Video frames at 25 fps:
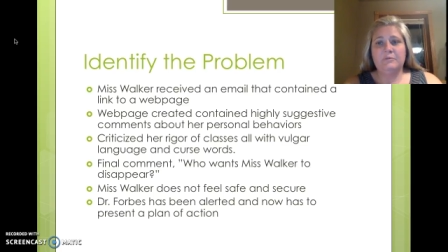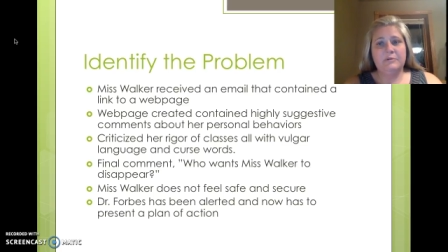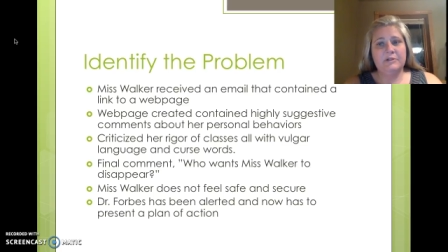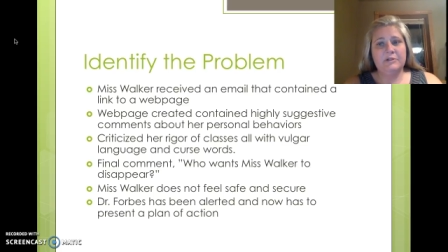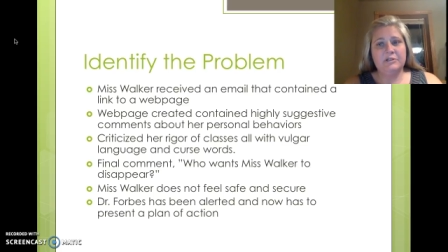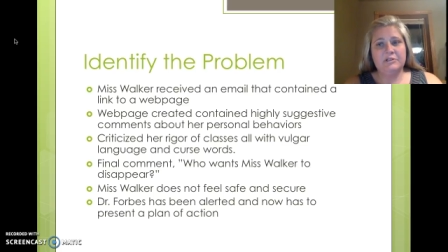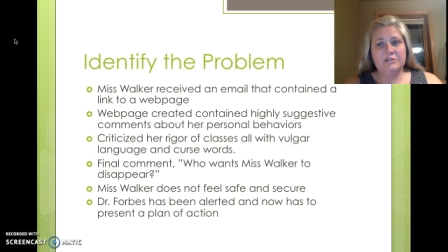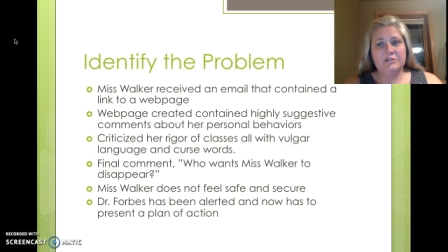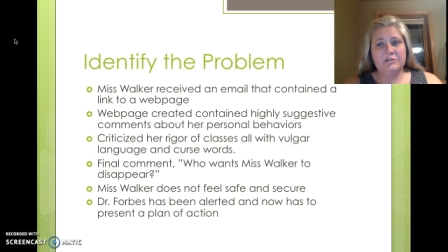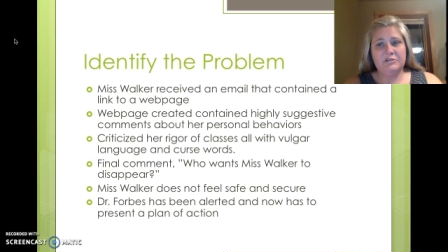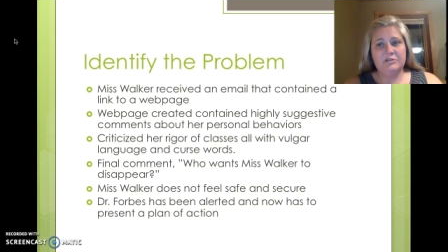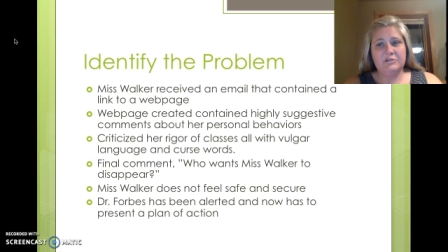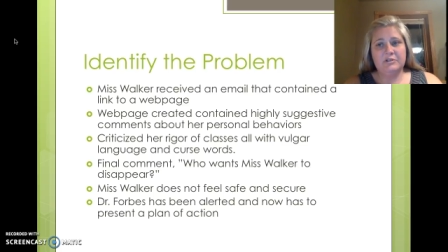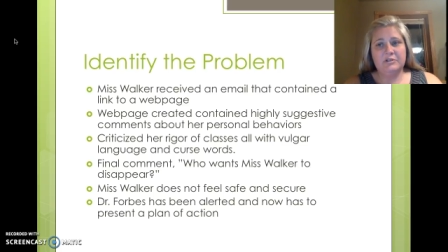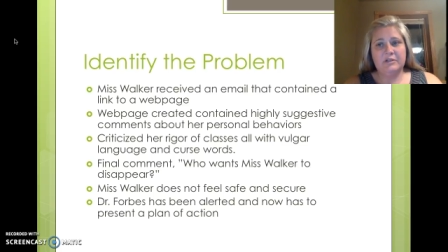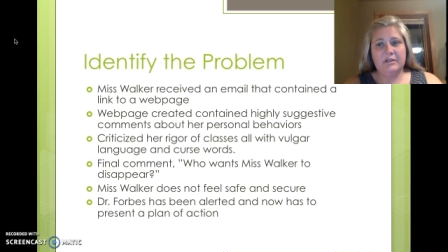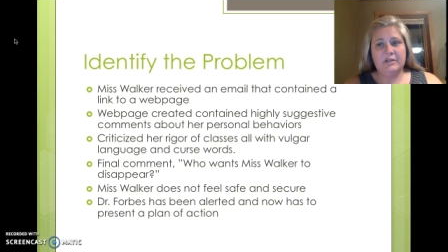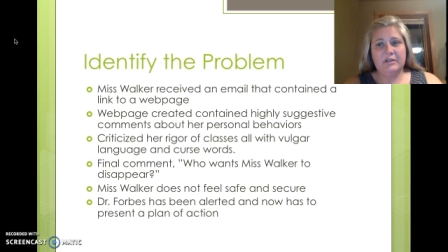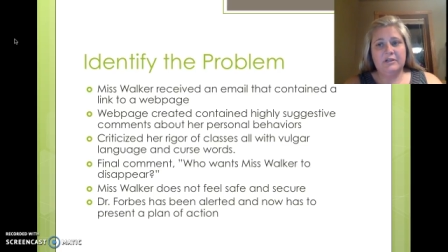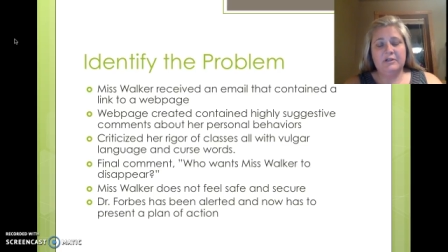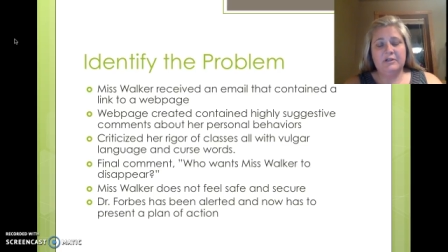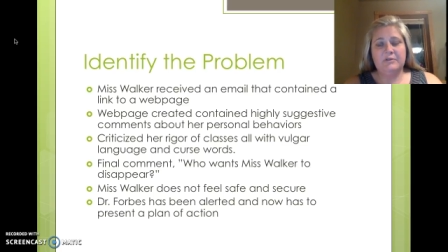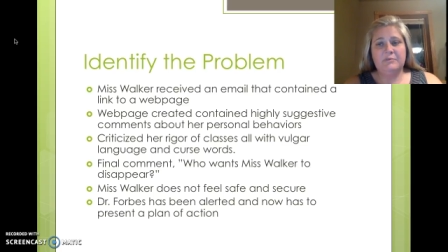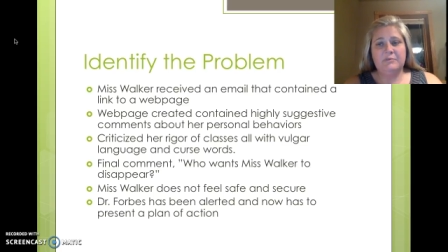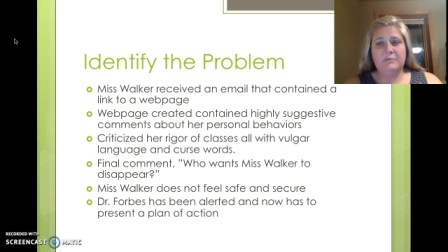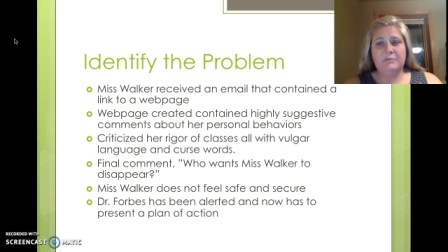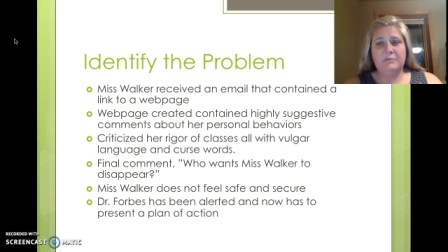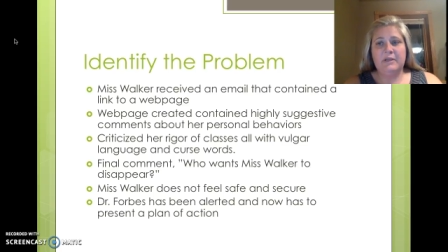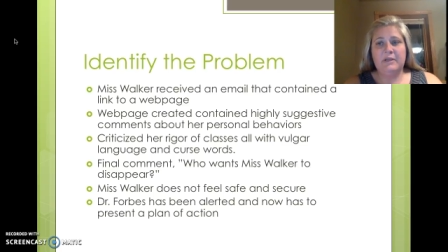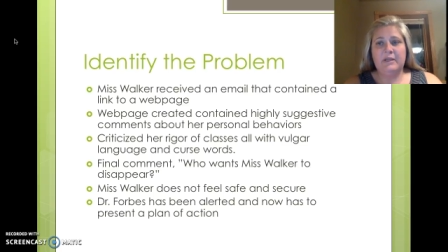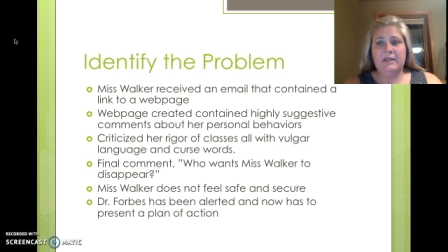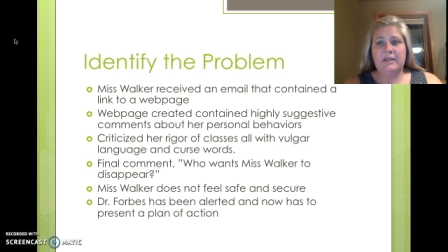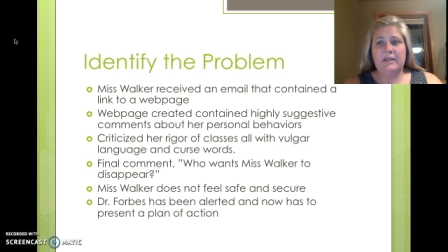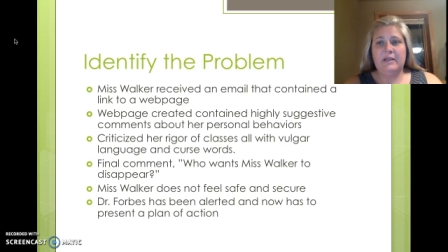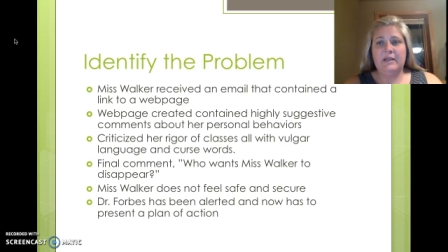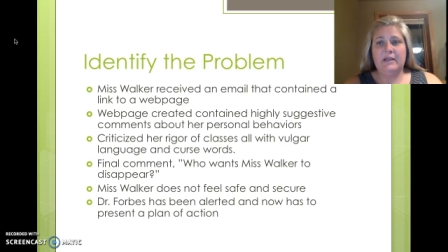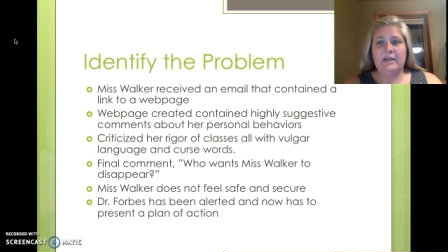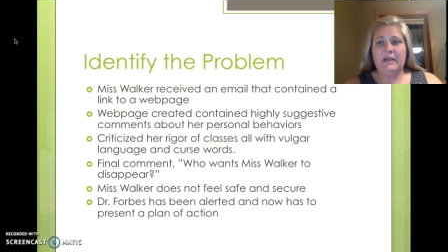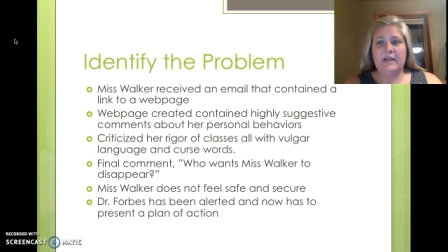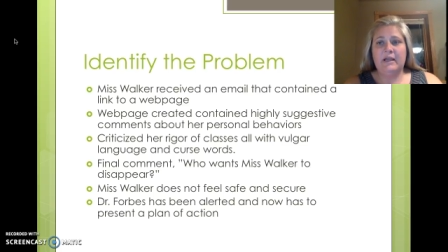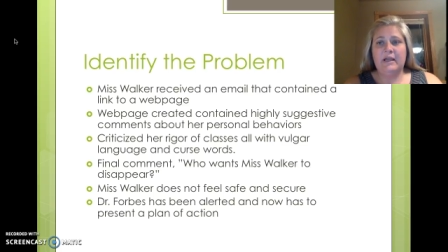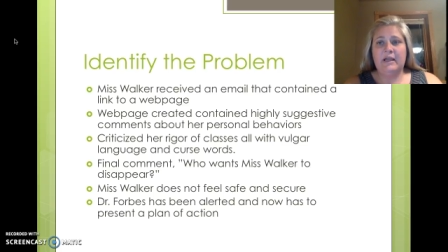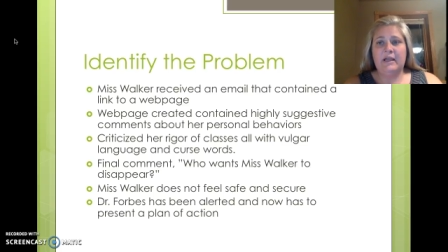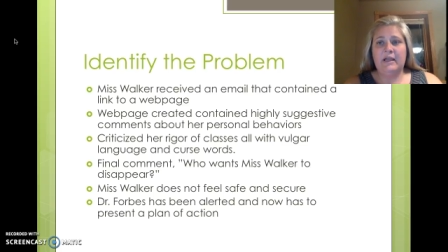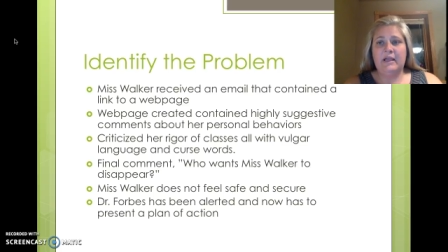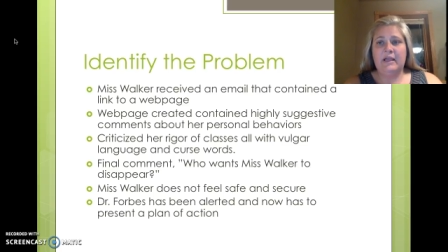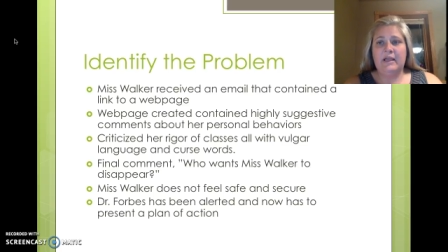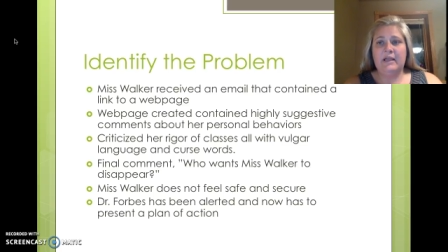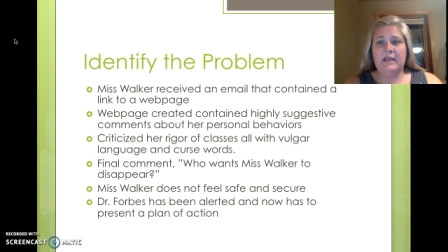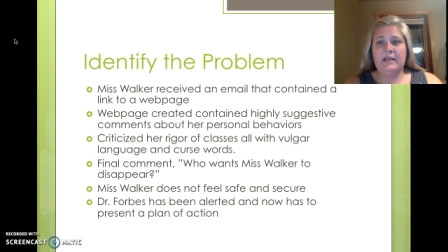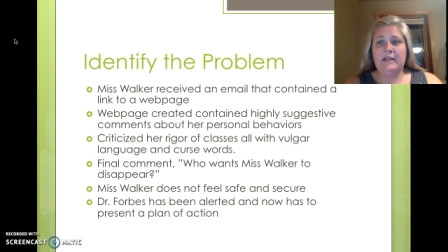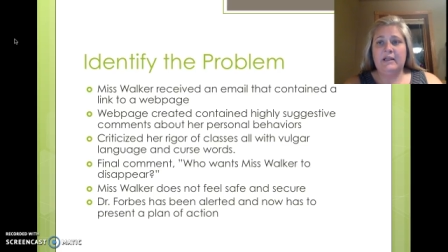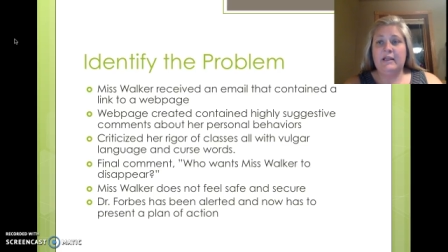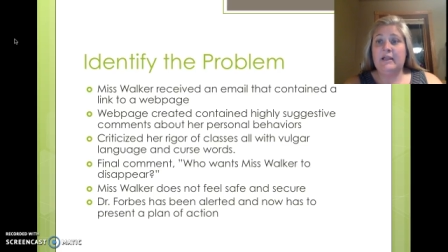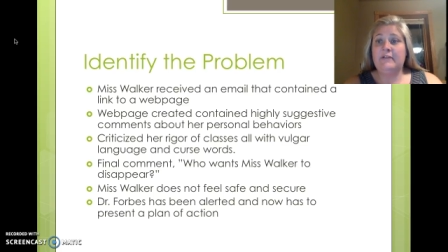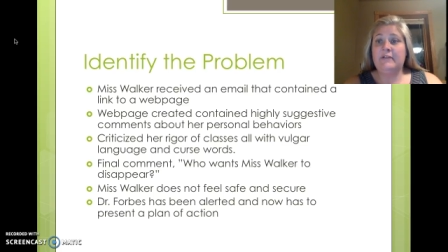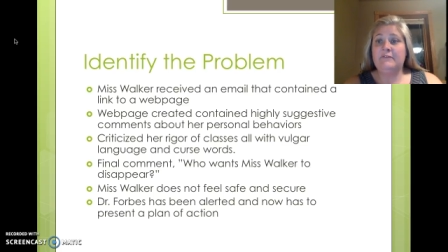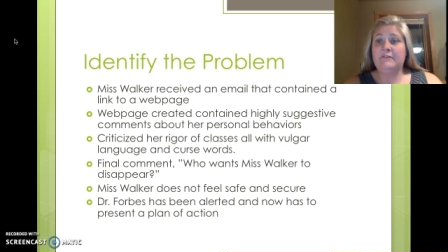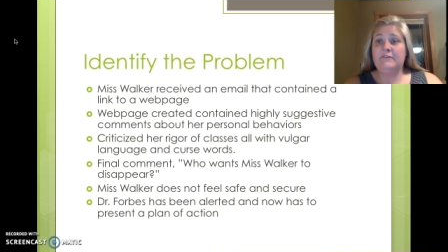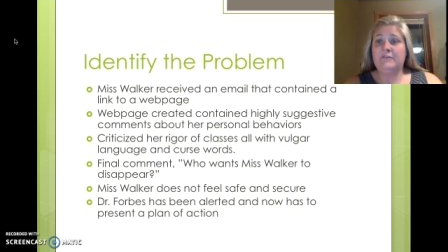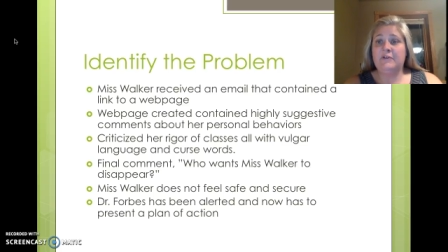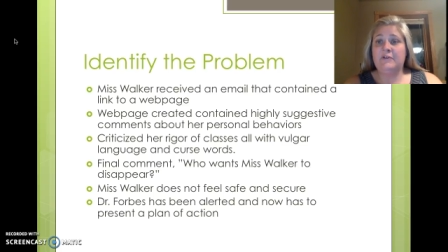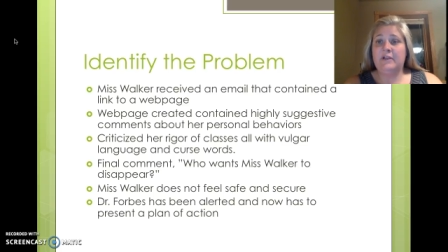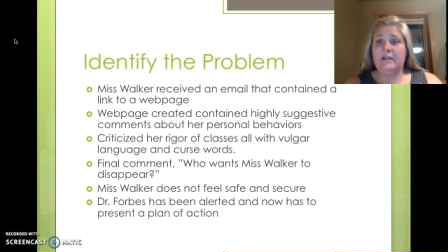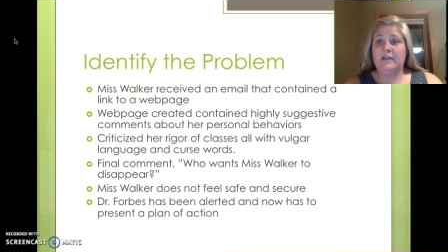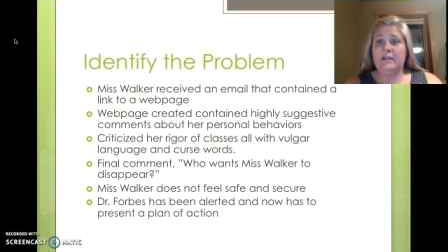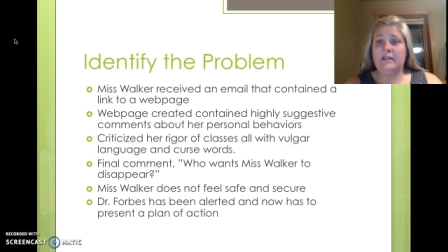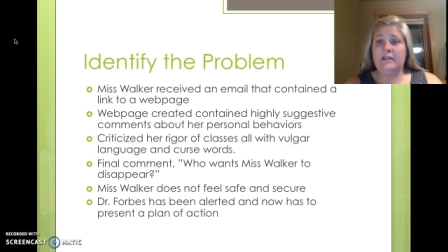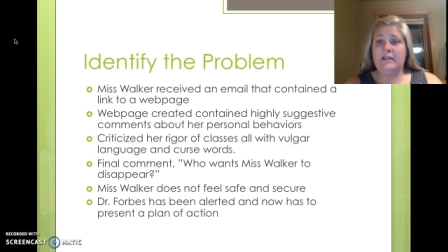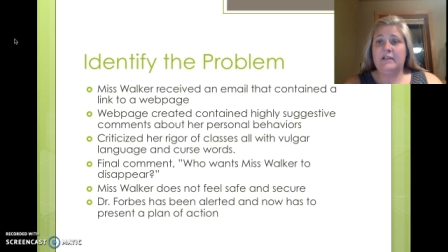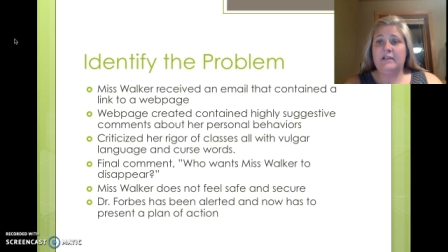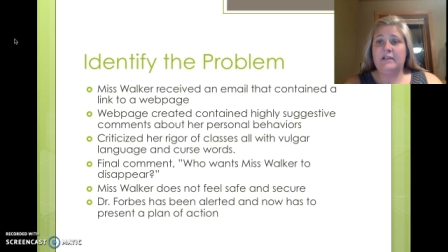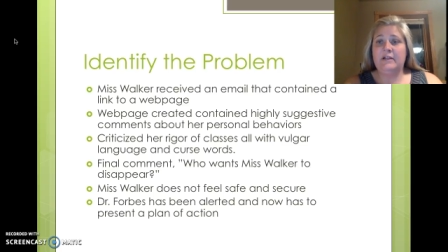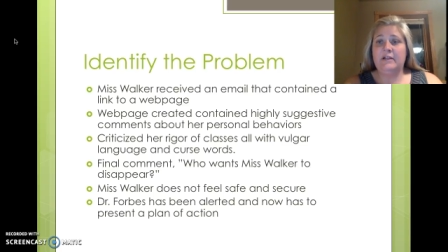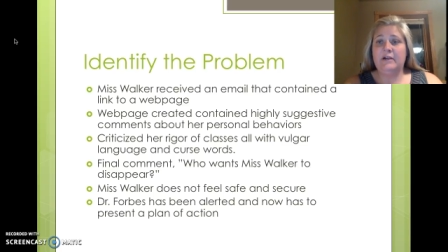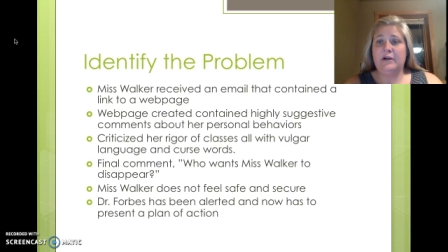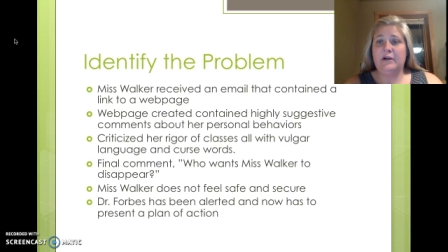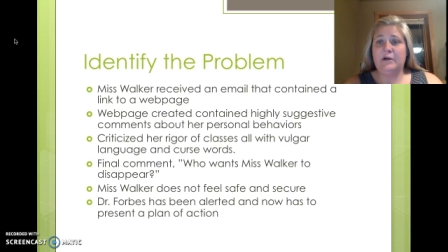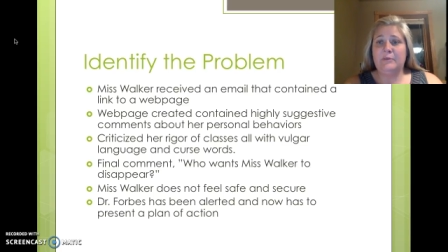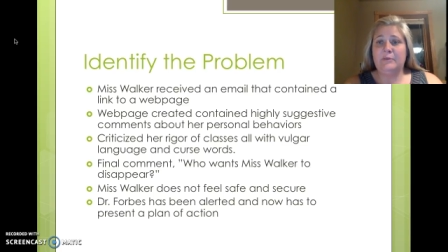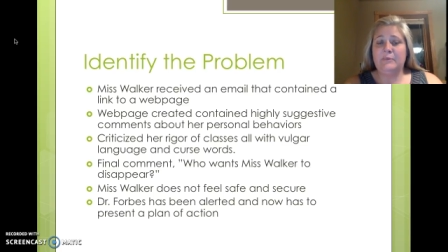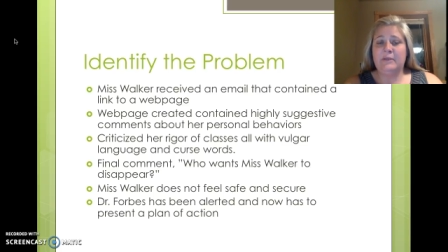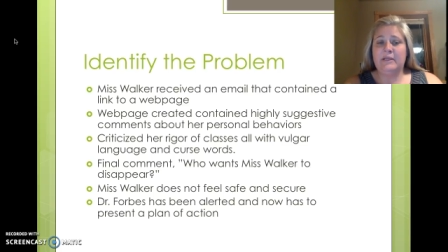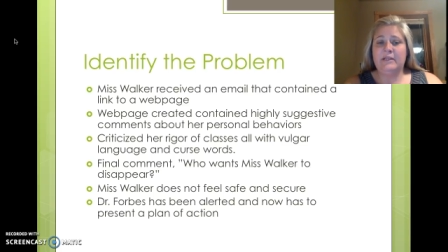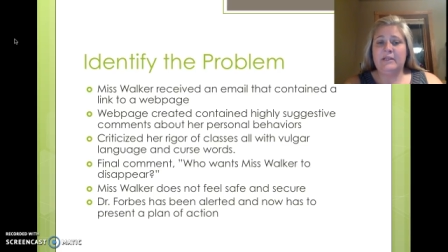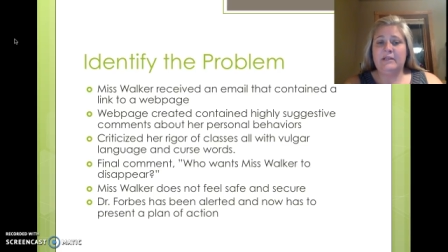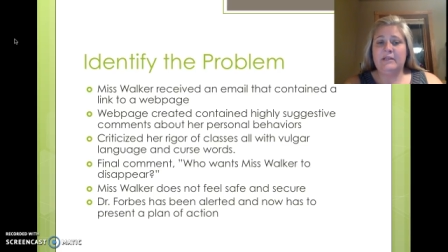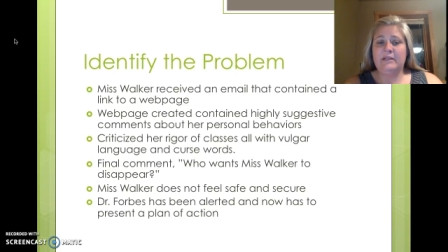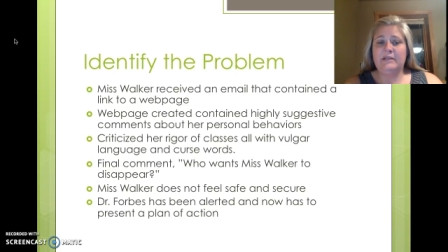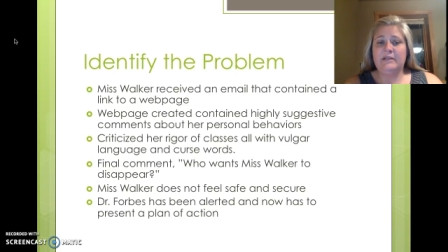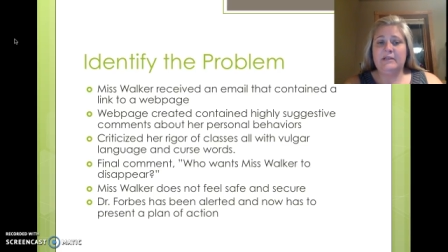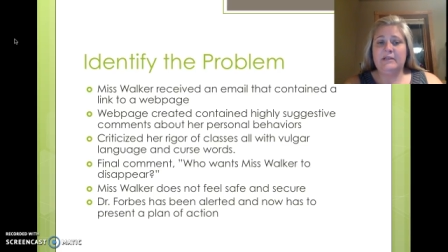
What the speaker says: which could be a life-threatening comment,